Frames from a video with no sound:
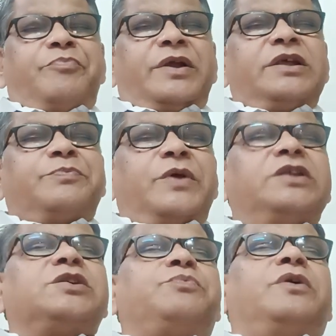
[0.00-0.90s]

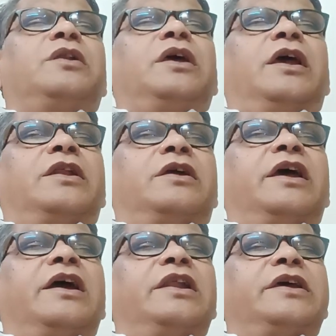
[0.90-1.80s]
principle in
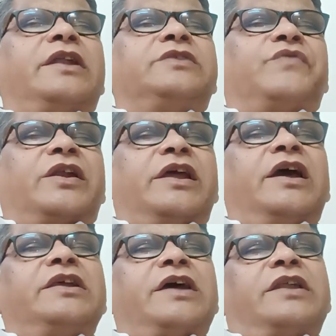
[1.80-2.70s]
negligence. For
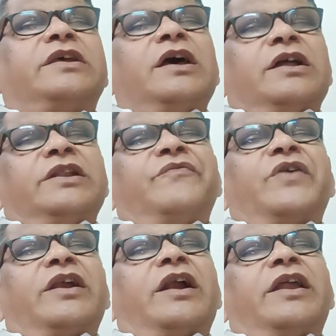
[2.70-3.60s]
negligence,
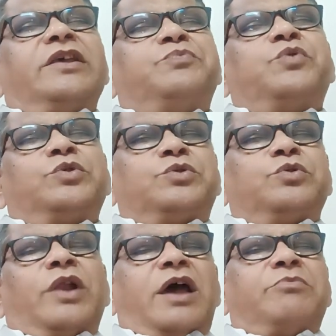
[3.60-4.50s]
defendant is put
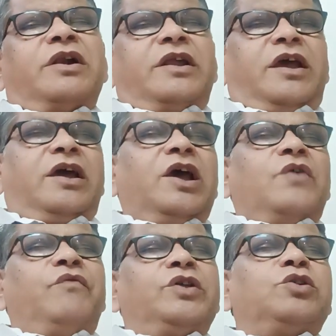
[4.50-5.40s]
to liability
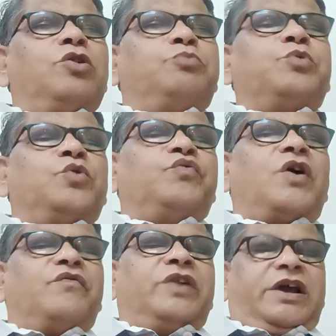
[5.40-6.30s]
without proof
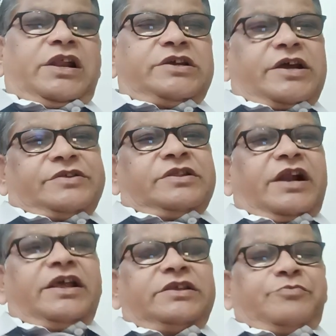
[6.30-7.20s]
of negligence.
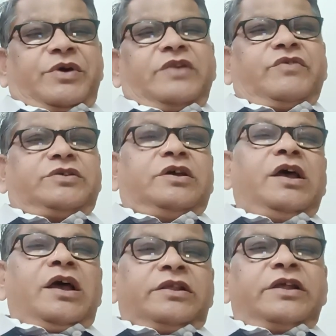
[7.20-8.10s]
That is Burn versus.
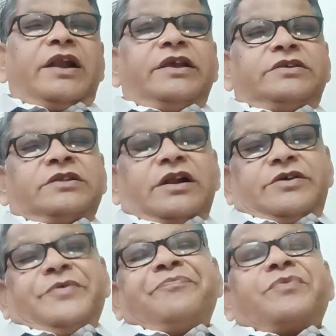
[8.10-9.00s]
That is
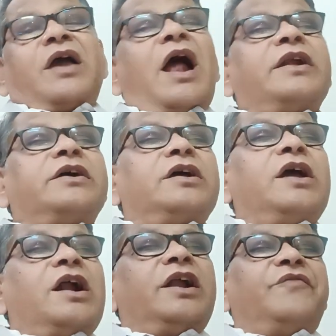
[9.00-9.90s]
that. And
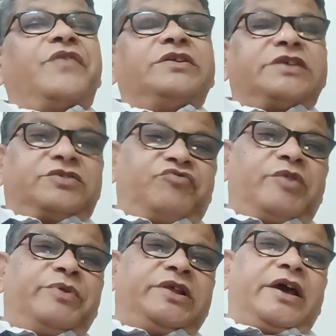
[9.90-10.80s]
defenses
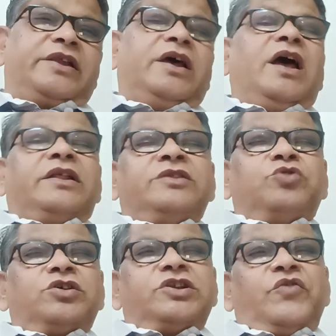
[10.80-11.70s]
will be there.
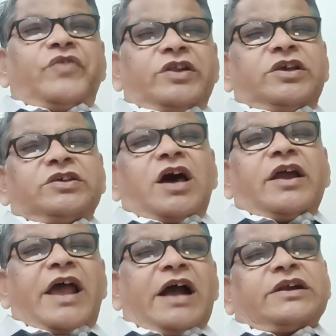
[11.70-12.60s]
Those defenses
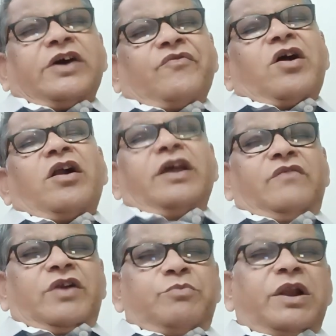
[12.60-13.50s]
are act of God,
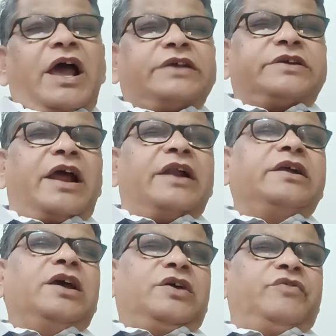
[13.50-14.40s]
inevitable
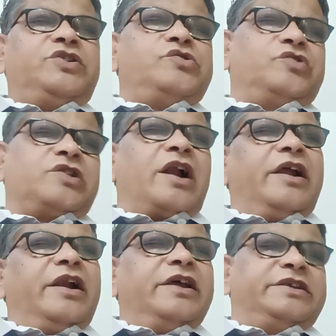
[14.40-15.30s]
accident, which you
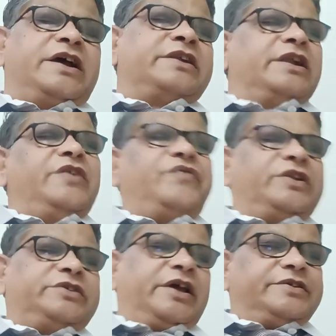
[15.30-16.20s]
studied in general
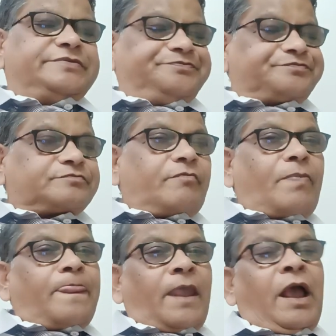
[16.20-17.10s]
defenses.
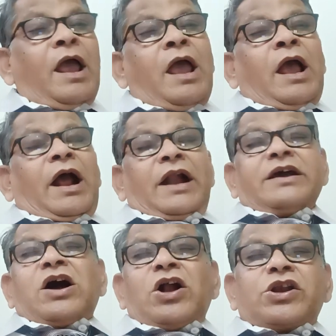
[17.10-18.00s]
And
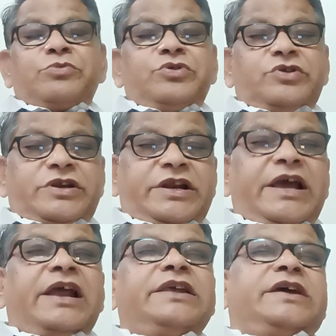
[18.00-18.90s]
contributory
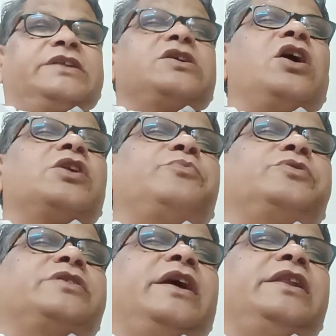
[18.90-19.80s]
negligence.
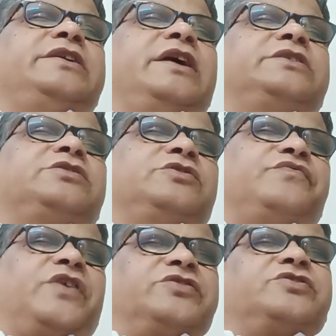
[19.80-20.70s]
Contributory negligence,
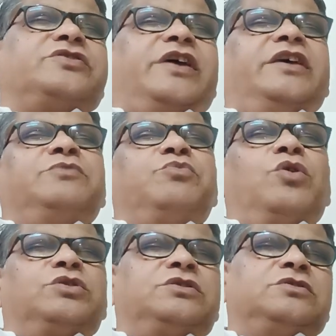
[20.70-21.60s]
first stage,
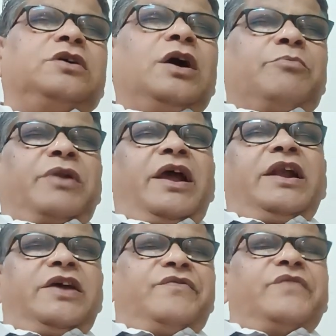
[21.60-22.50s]
both
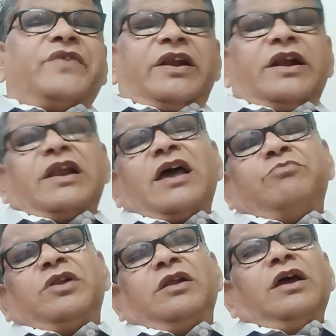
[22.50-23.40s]
plaintiff, defendant
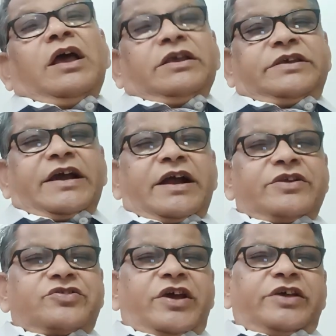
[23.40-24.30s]
liable. Second
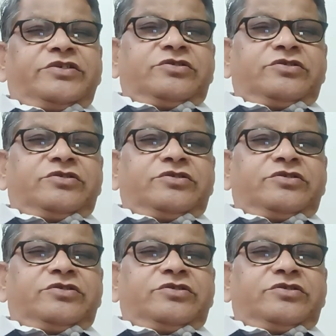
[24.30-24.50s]
stage,